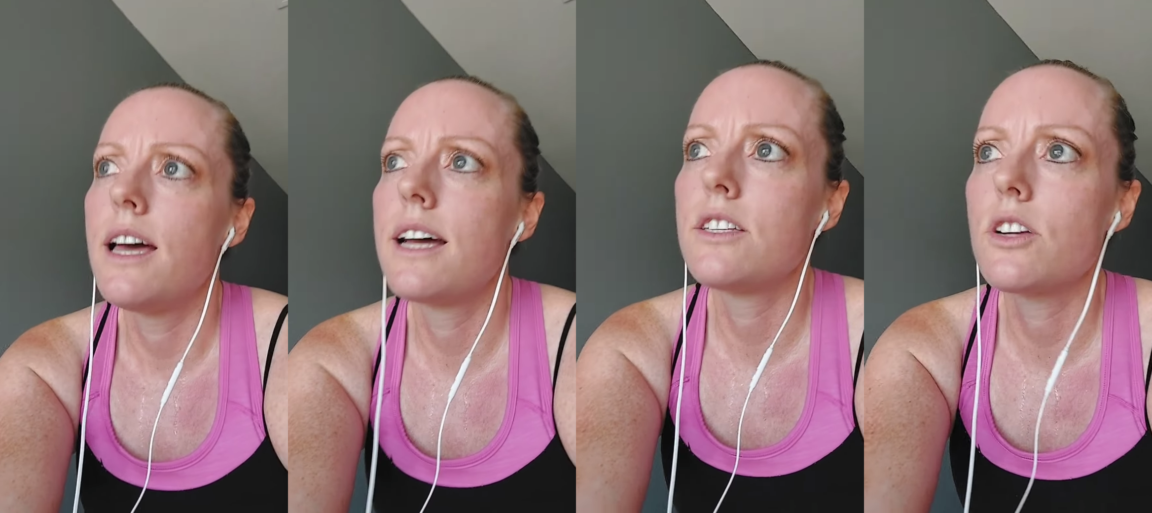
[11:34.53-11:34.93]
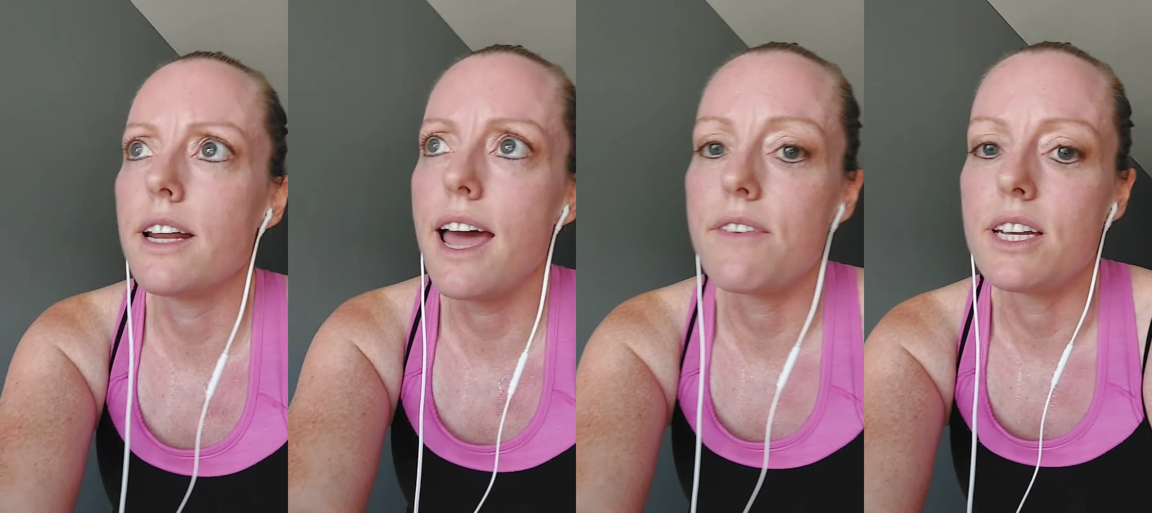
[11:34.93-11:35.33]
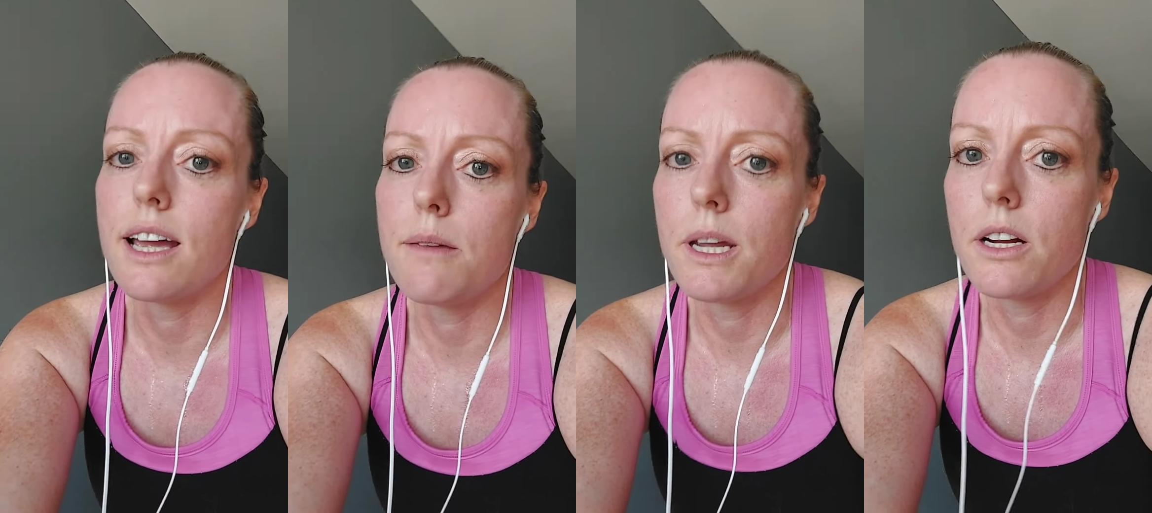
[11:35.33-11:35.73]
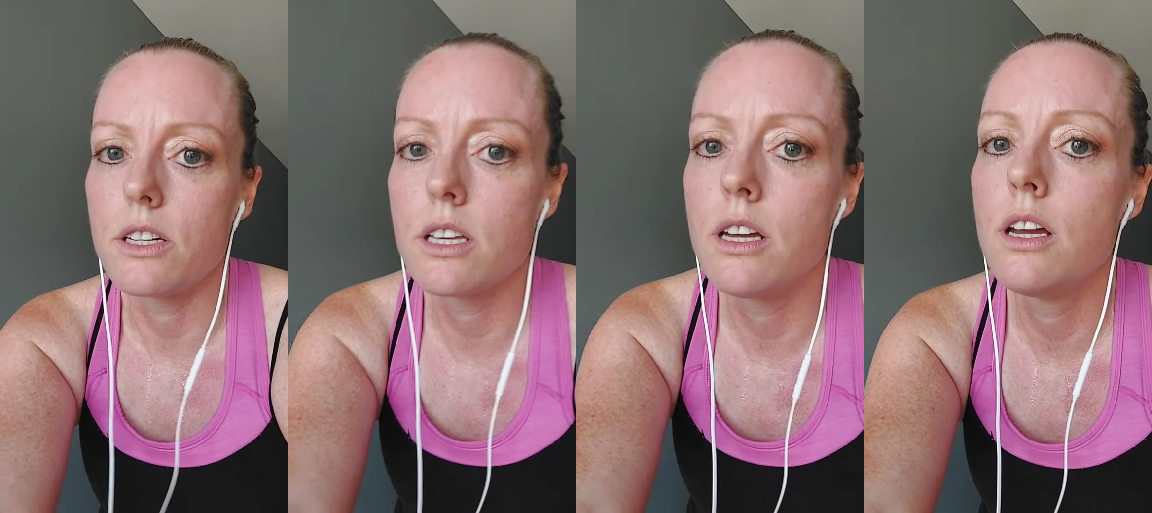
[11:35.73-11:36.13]
I started having
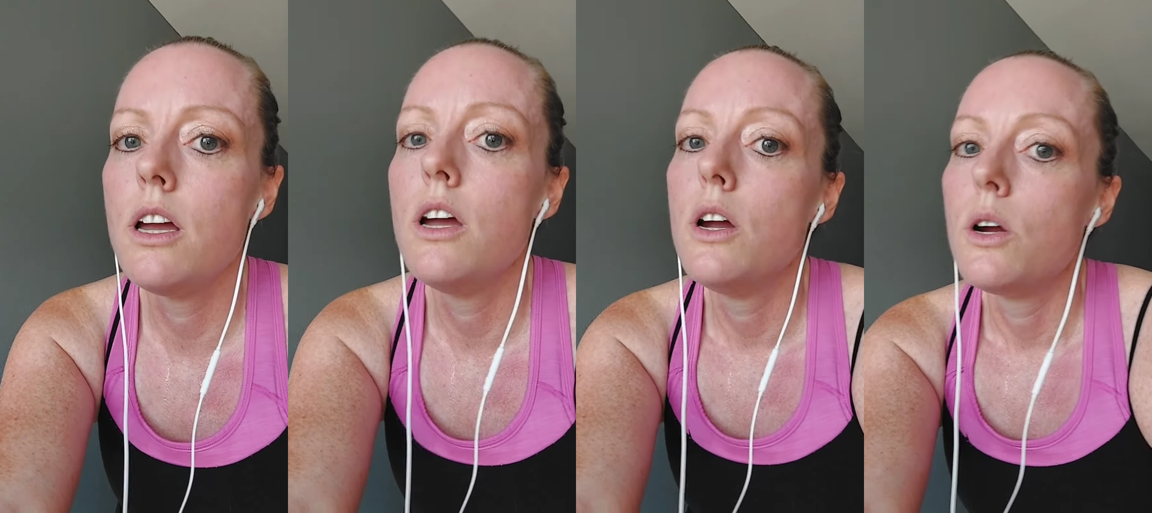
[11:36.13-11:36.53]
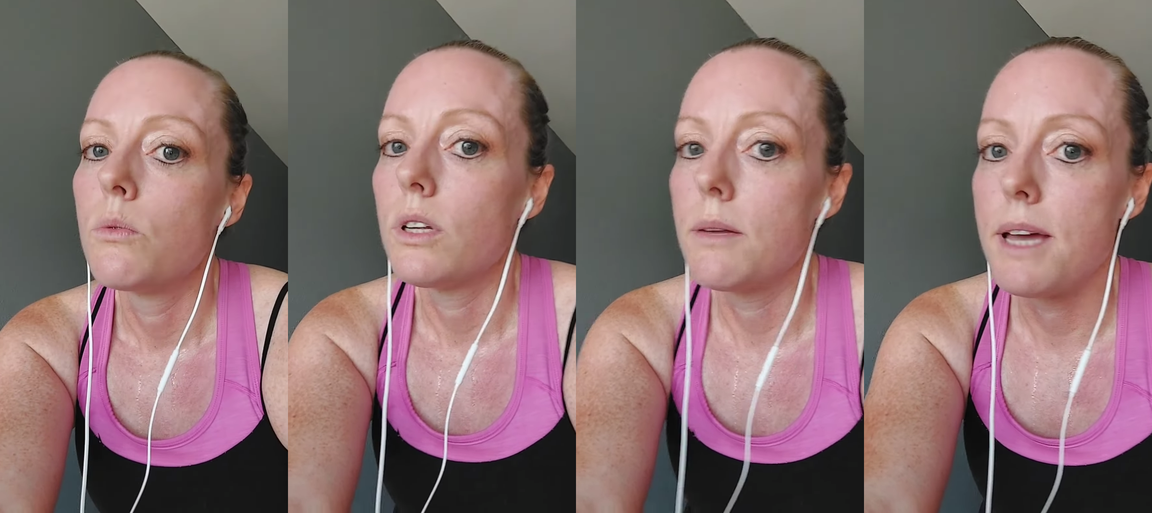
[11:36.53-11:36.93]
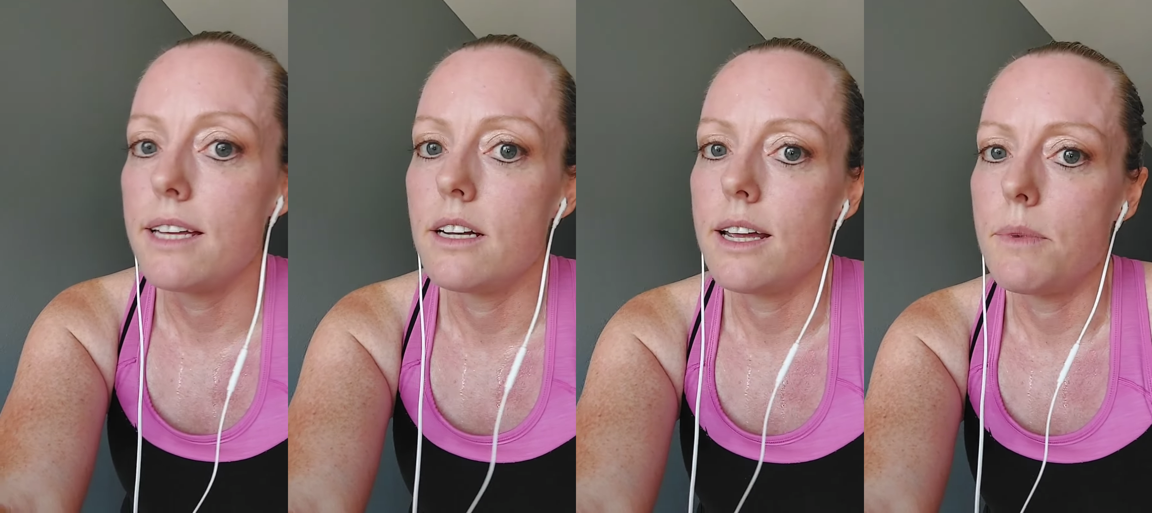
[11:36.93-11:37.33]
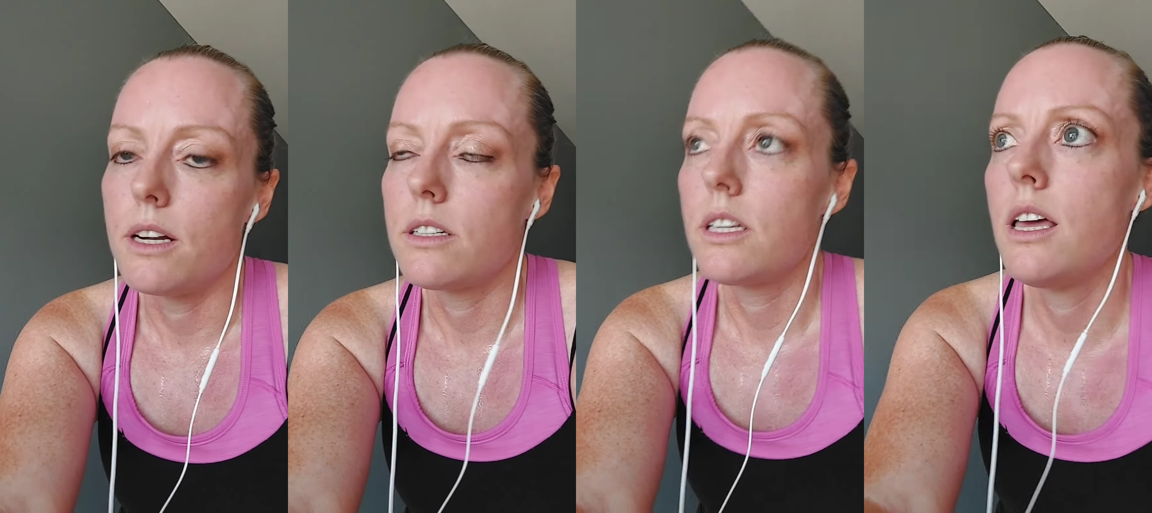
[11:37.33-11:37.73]
nightmares, really bad
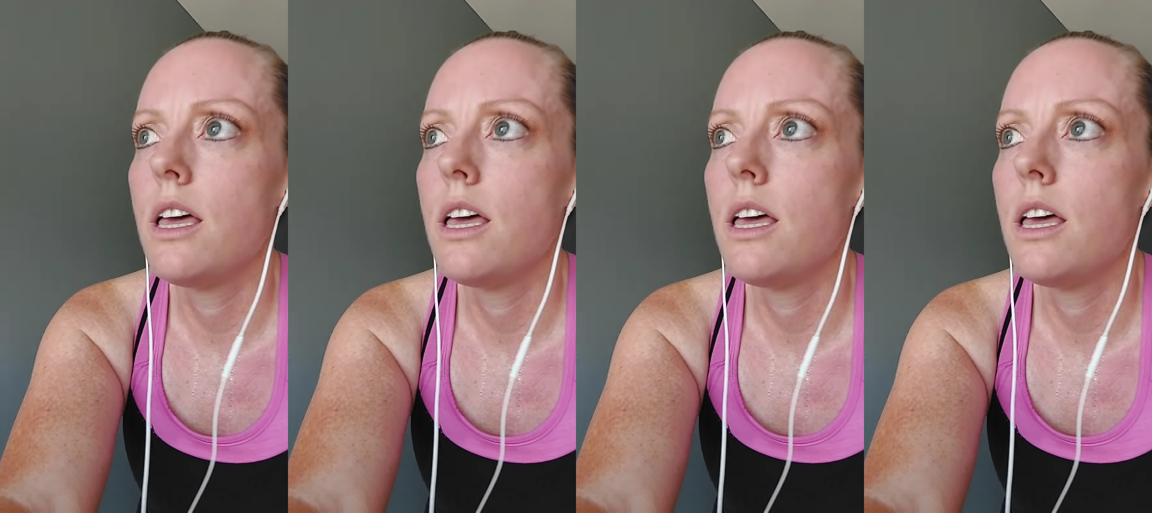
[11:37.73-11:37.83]
nightmares.